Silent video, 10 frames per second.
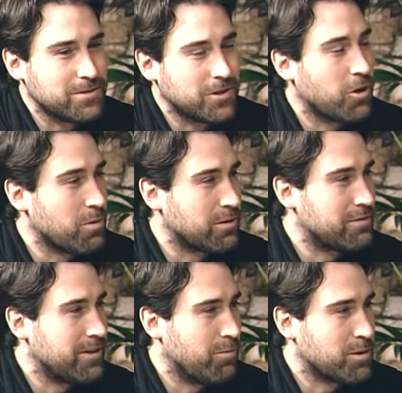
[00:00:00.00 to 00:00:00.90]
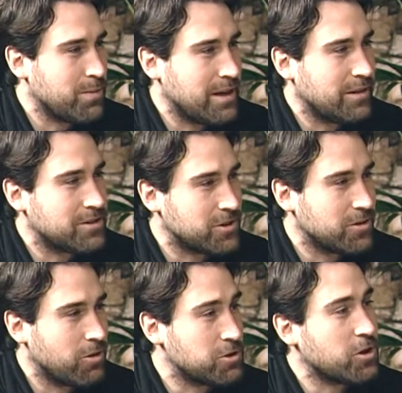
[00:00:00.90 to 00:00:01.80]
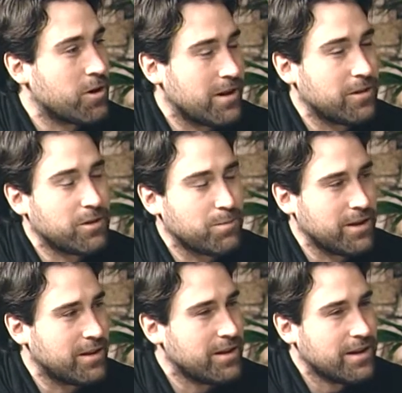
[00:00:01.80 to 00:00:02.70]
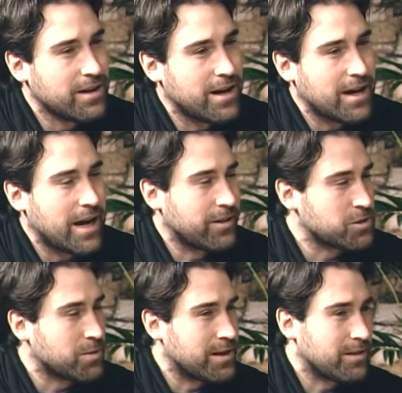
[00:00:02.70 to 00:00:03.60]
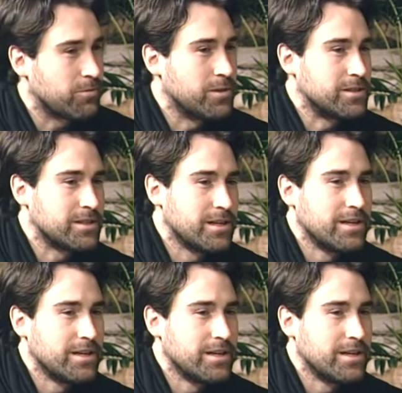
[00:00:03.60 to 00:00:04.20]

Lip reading: co-wrote the film with me and co-starred in it with me, Alex Wraith, was